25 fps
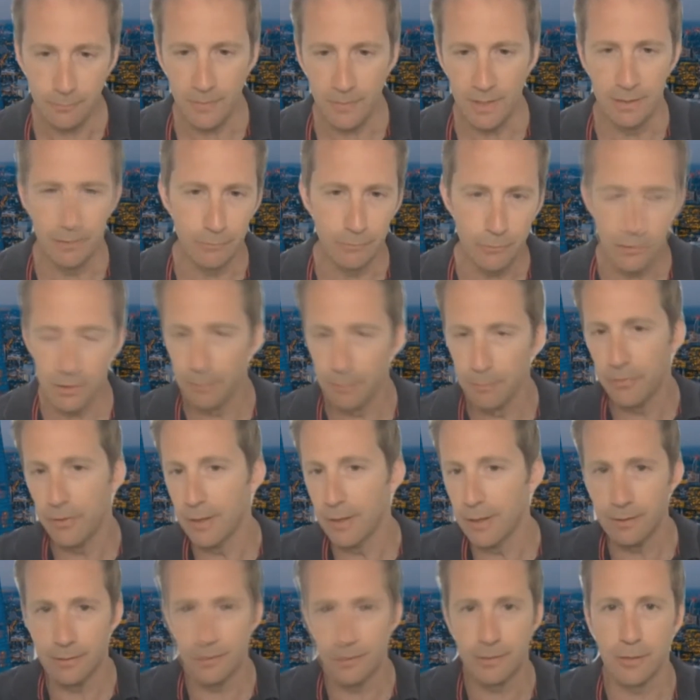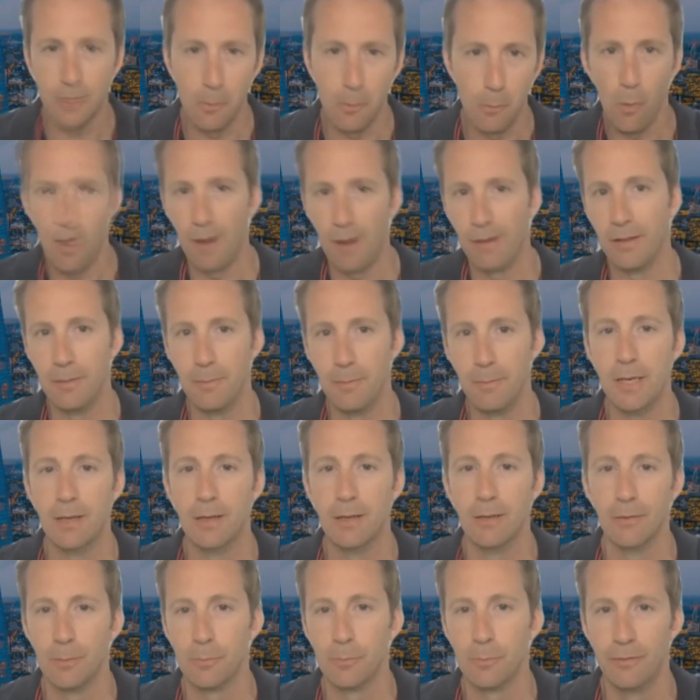something somewhere in the
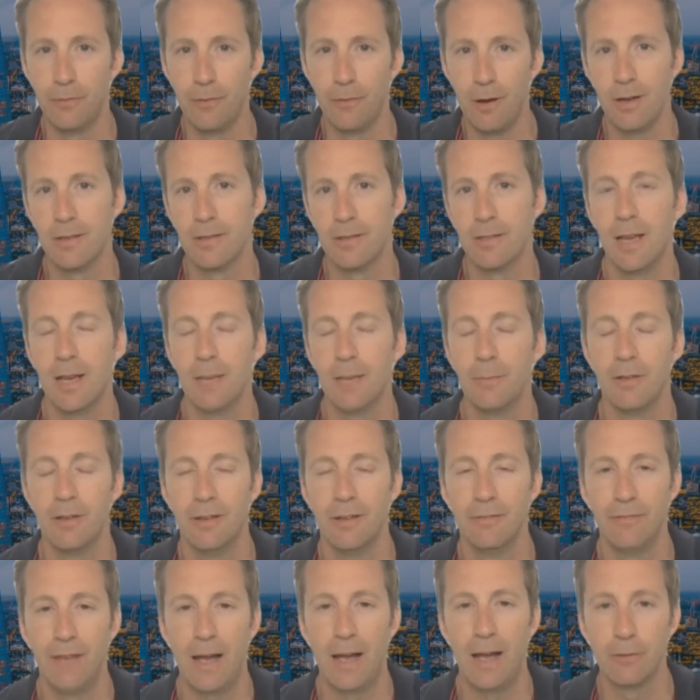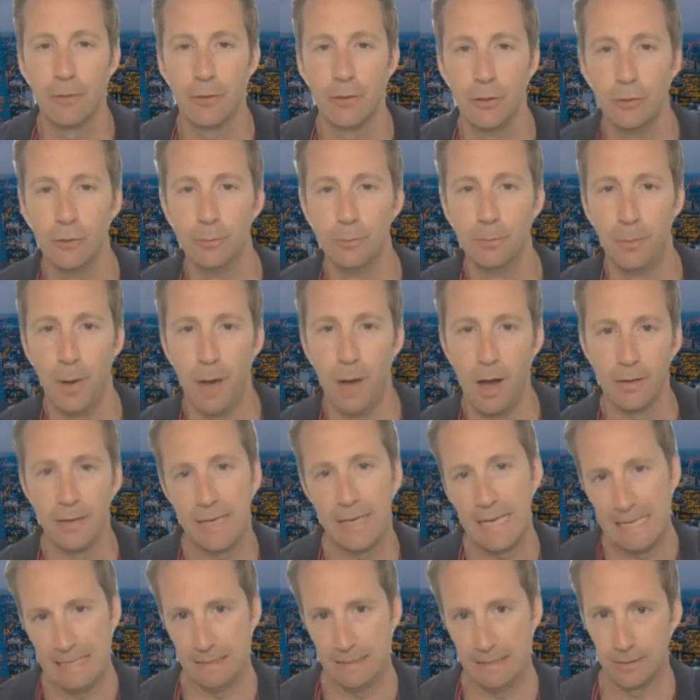middle that provides an element of value, but
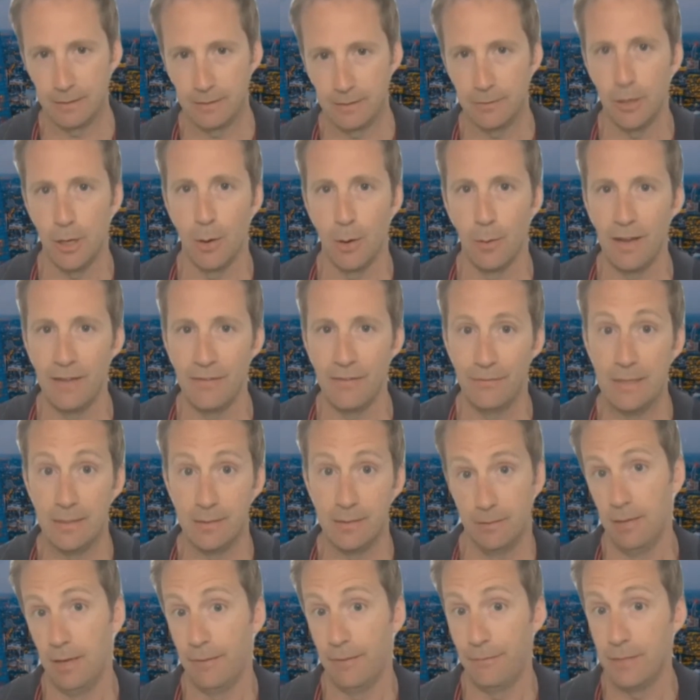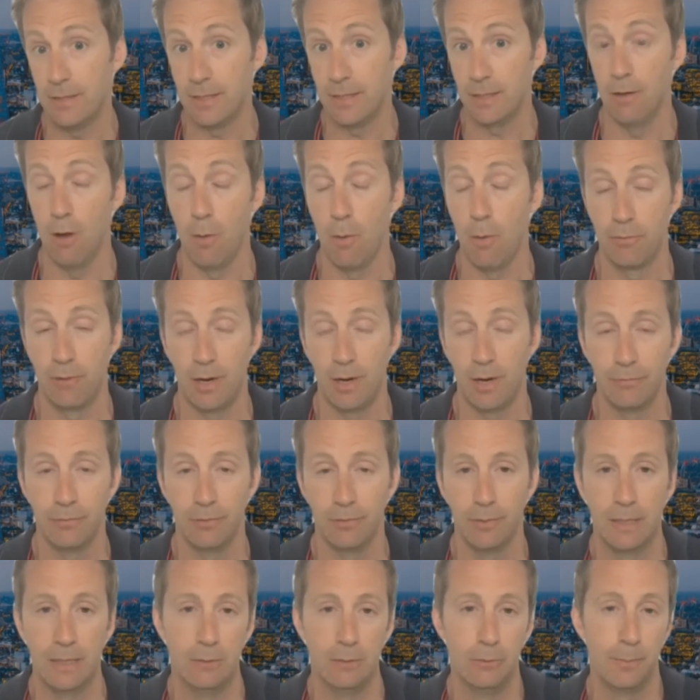is if it didn't operate for a
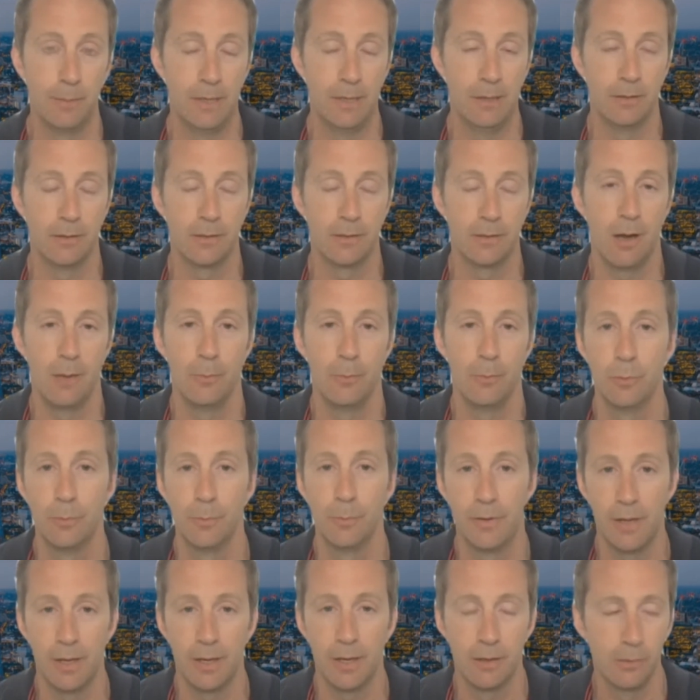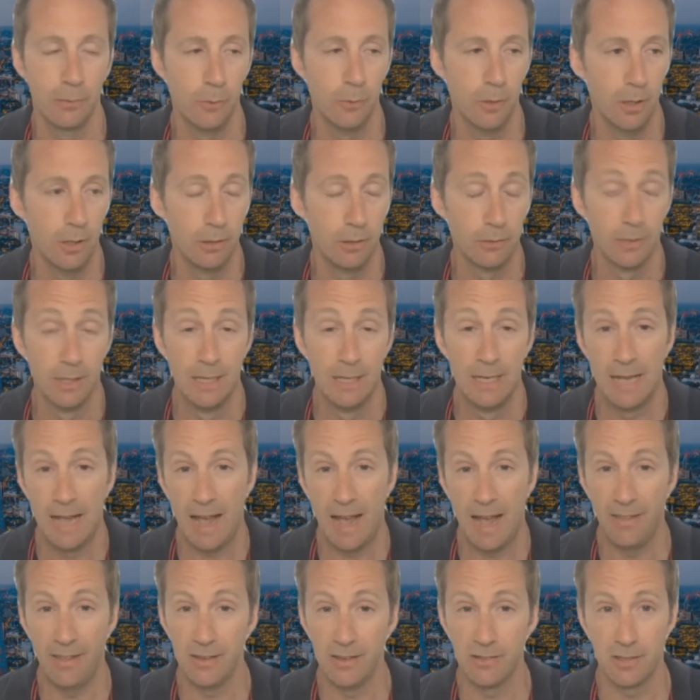little period of time, wouldn't be the end of the world,
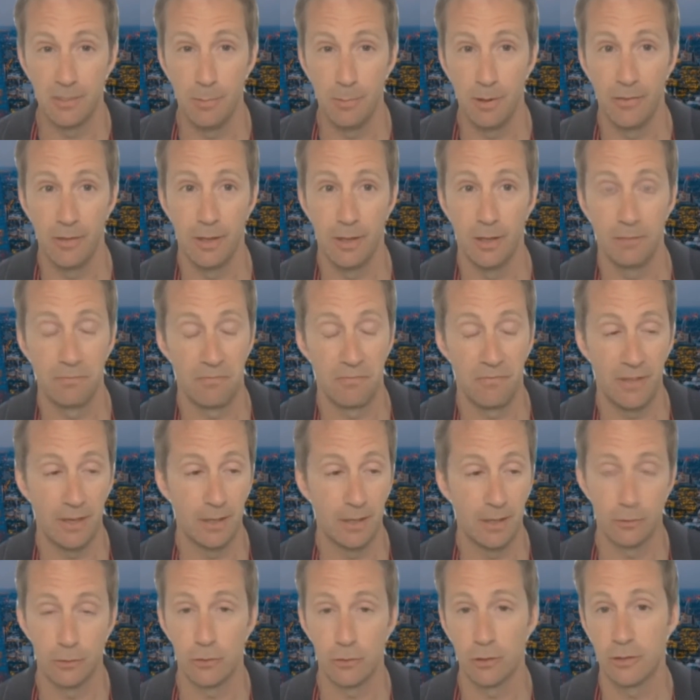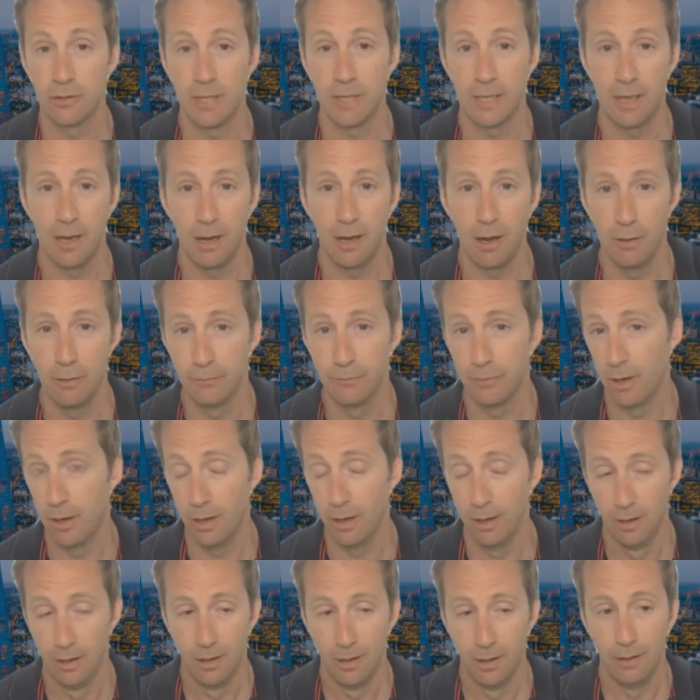and then some other things just tick over.
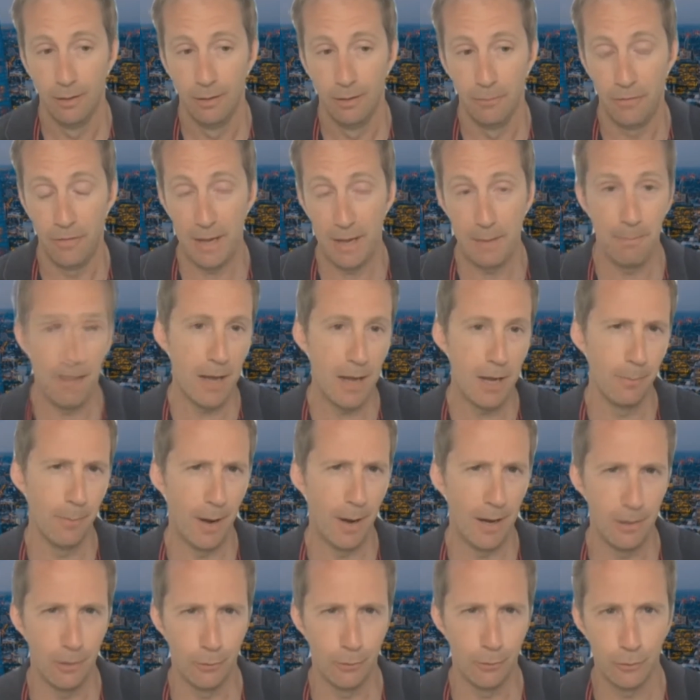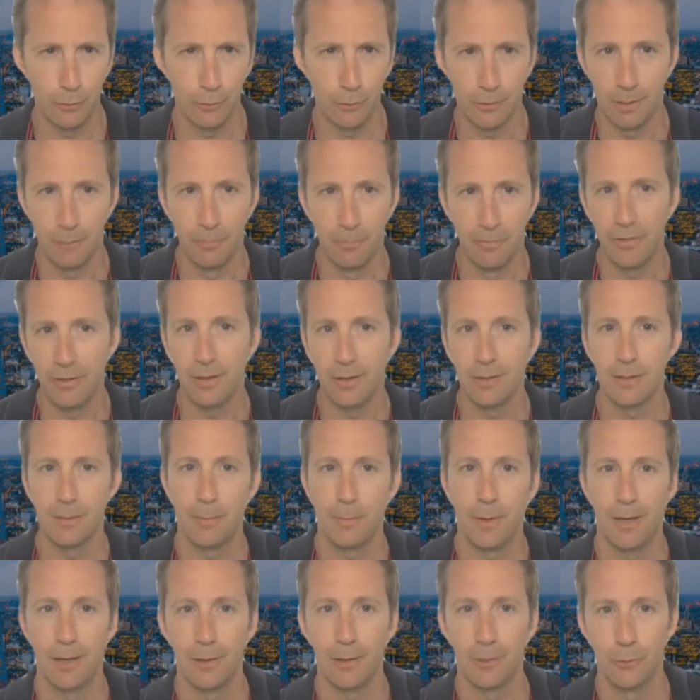They may or may not do something
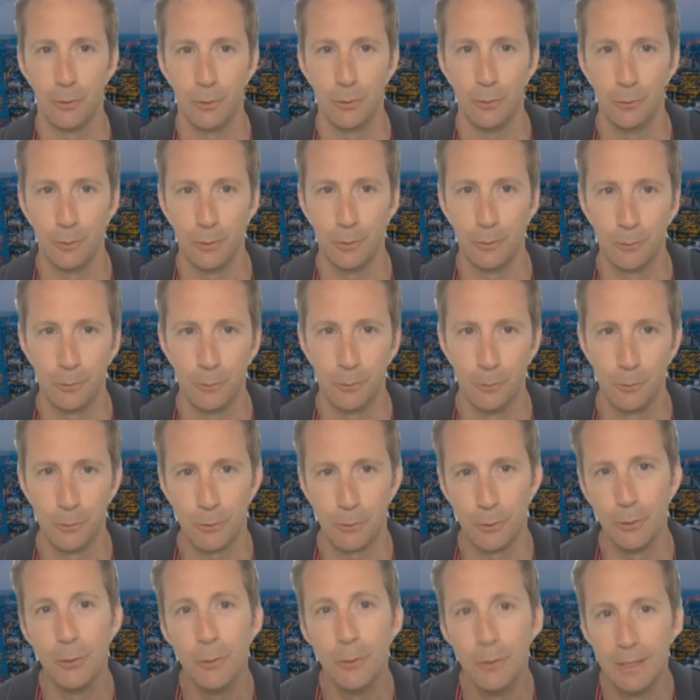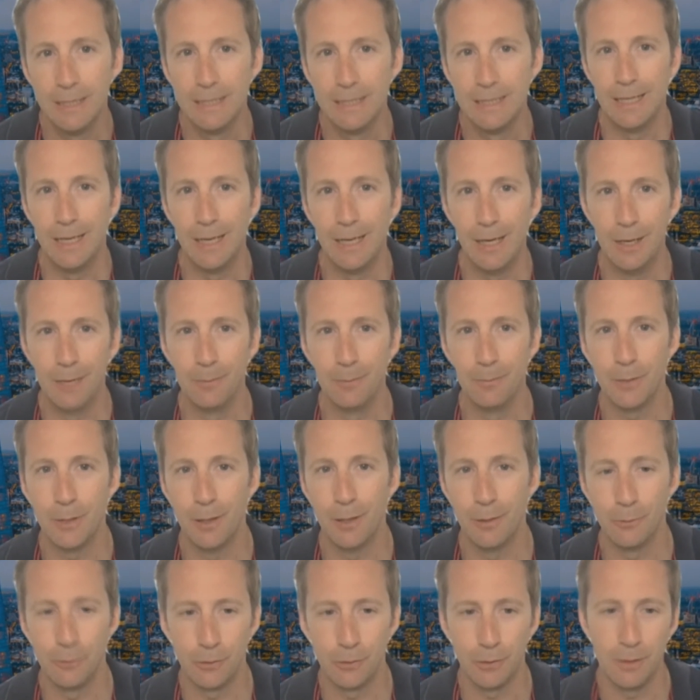depending on who you talk to, so
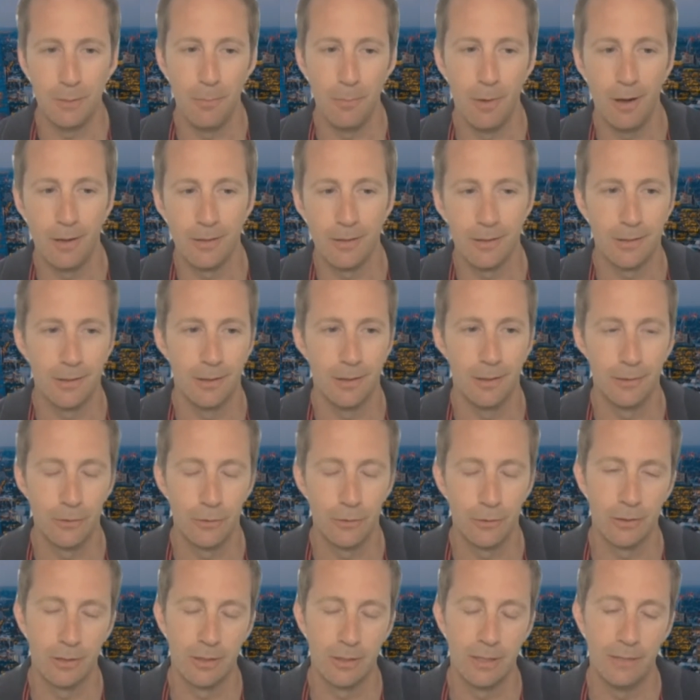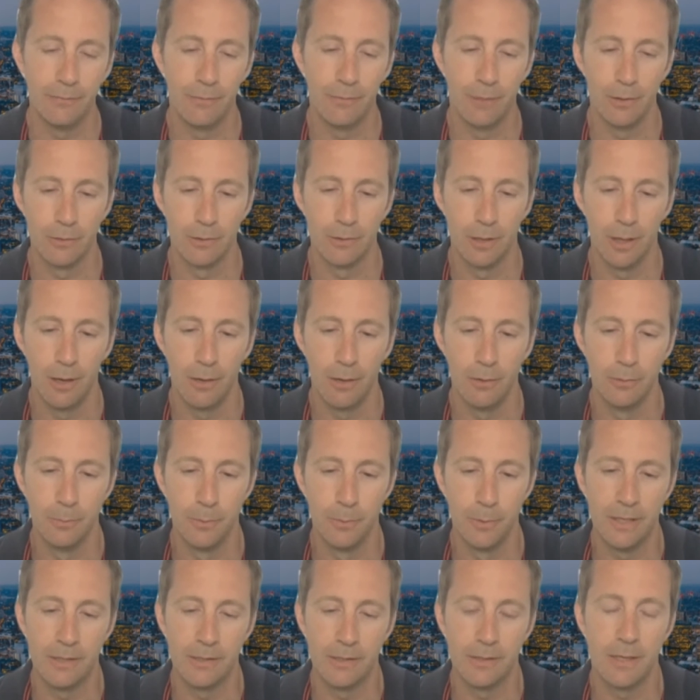you might decide to just leave those alone.
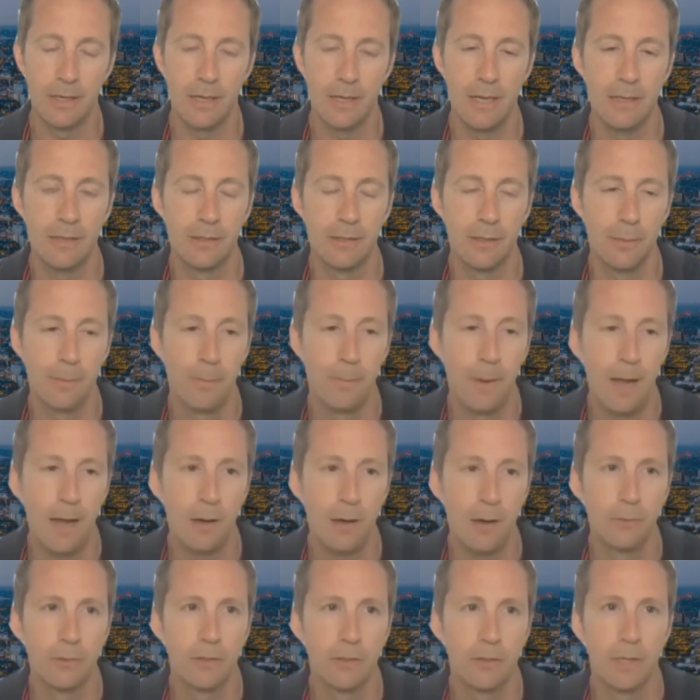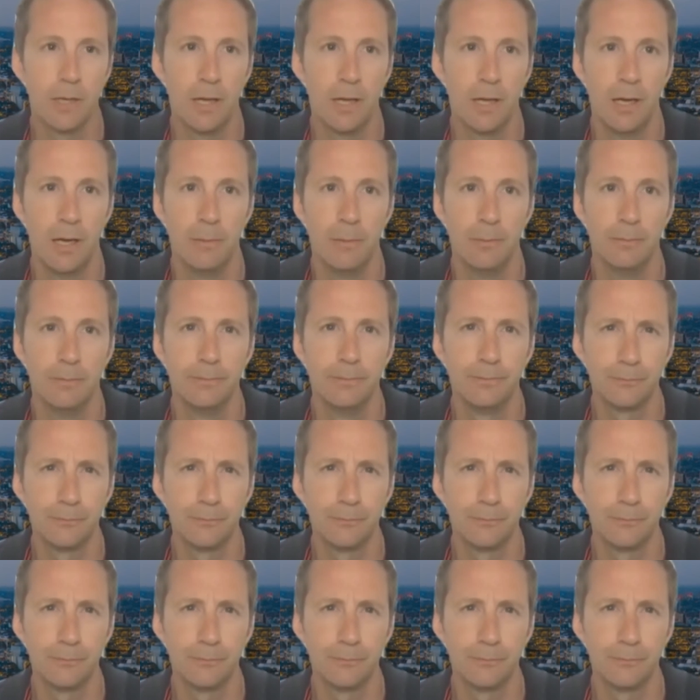But it's about the